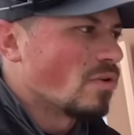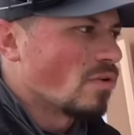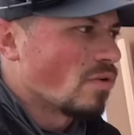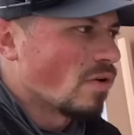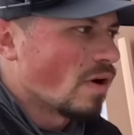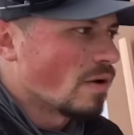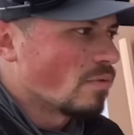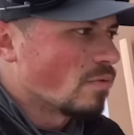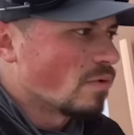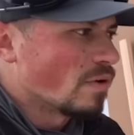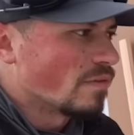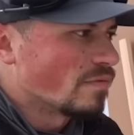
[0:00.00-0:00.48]
or
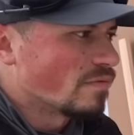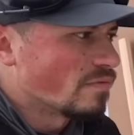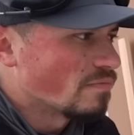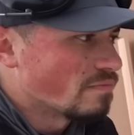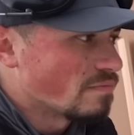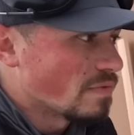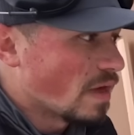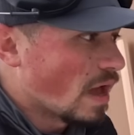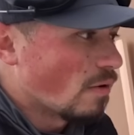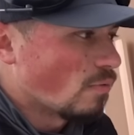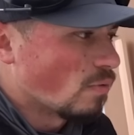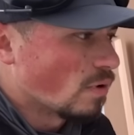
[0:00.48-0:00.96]
I would have
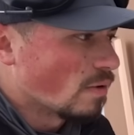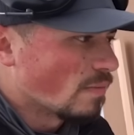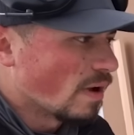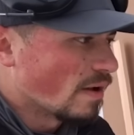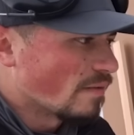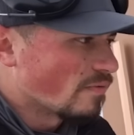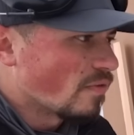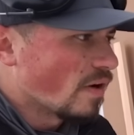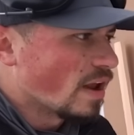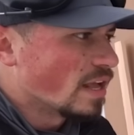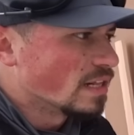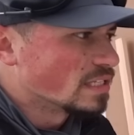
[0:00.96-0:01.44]
thought one of my
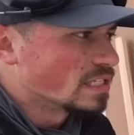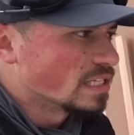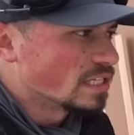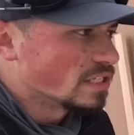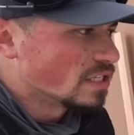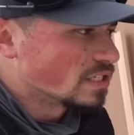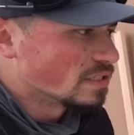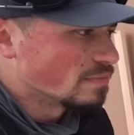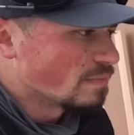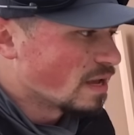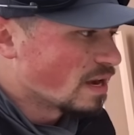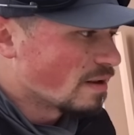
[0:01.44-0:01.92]
friends had
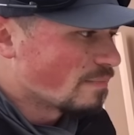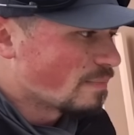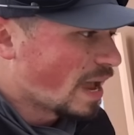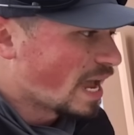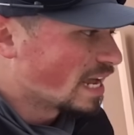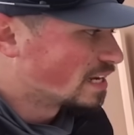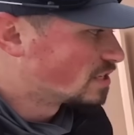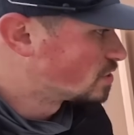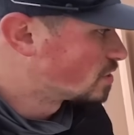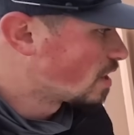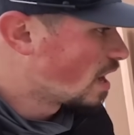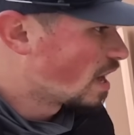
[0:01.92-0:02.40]
just made a
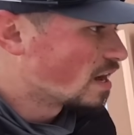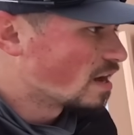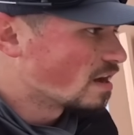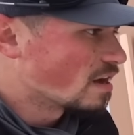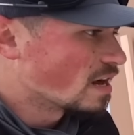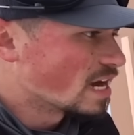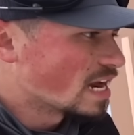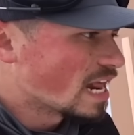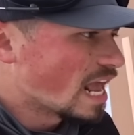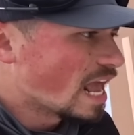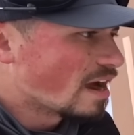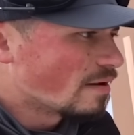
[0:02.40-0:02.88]
bad shot on
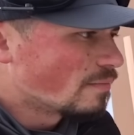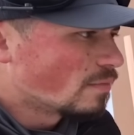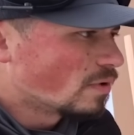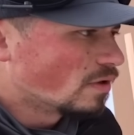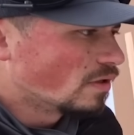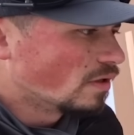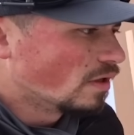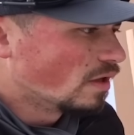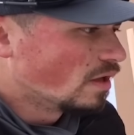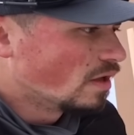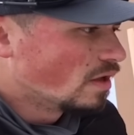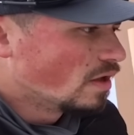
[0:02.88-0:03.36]
an
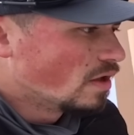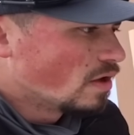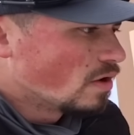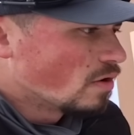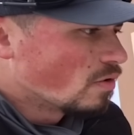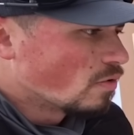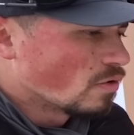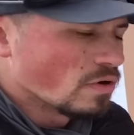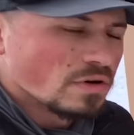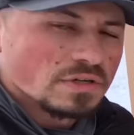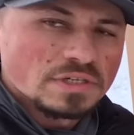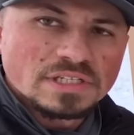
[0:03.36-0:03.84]
animal
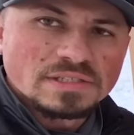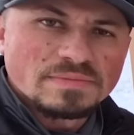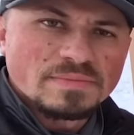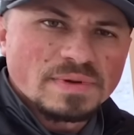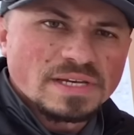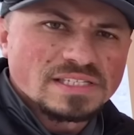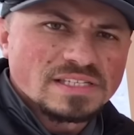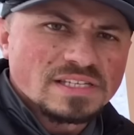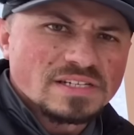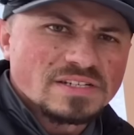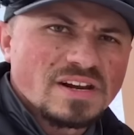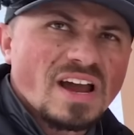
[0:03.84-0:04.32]
or just
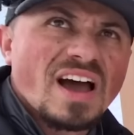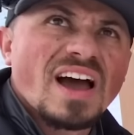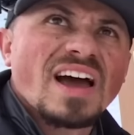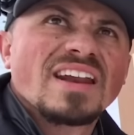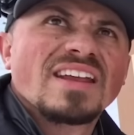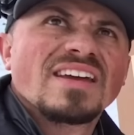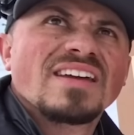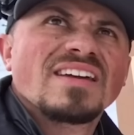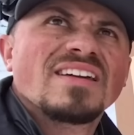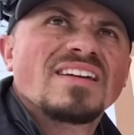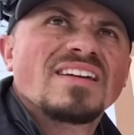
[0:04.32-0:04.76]
missed the shot.